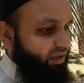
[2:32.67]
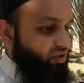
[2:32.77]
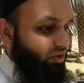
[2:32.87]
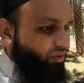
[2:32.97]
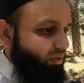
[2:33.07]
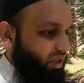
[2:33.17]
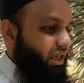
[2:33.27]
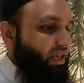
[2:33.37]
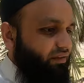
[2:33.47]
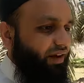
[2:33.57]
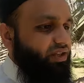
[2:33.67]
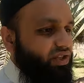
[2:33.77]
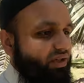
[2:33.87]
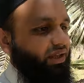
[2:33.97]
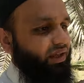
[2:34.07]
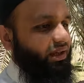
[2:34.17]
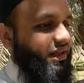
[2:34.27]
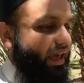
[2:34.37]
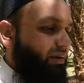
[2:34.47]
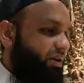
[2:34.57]
so he eventually
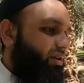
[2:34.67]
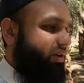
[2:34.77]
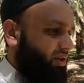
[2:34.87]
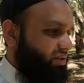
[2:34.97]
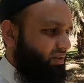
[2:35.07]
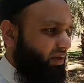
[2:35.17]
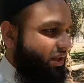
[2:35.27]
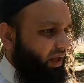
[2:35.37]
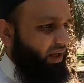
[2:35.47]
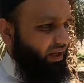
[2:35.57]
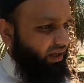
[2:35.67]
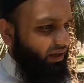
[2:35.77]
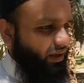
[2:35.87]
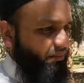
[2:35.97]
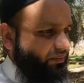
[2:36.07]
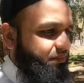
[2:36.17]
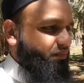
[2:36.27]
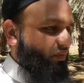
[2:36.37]
came across um,